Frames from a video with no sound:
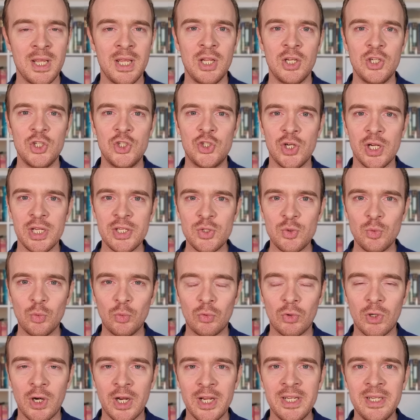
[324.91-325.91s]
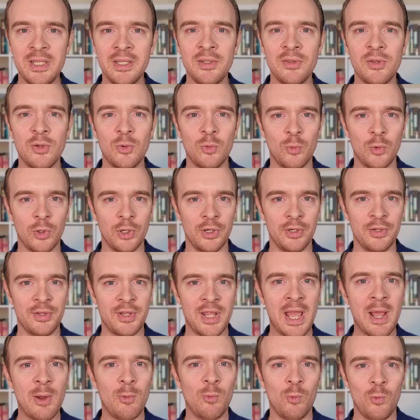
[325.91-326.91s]
just writing the word
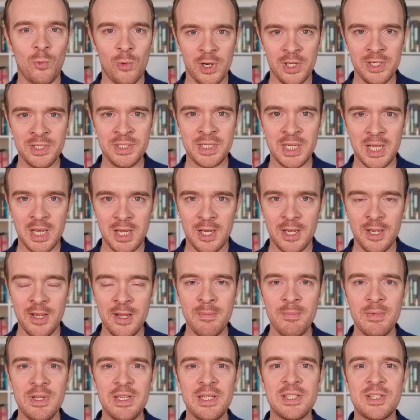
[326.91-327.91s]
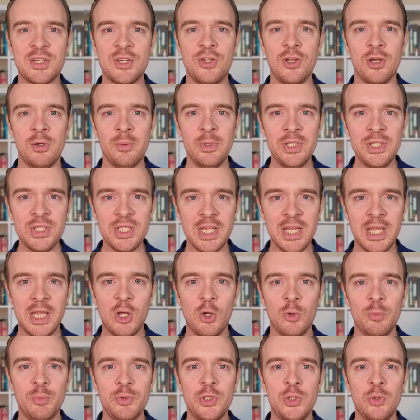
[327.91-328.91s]
that one time is going to
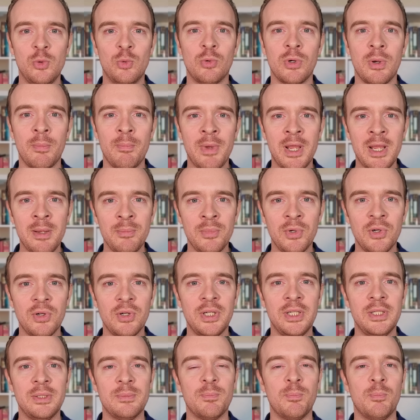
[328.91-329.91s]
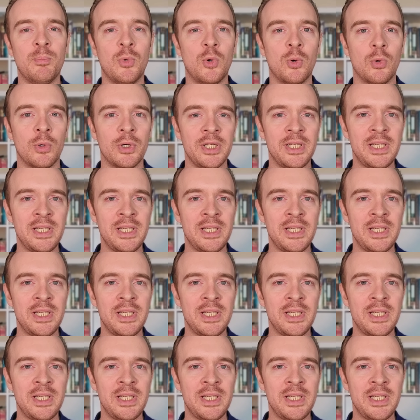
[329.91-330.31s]
help you remember it more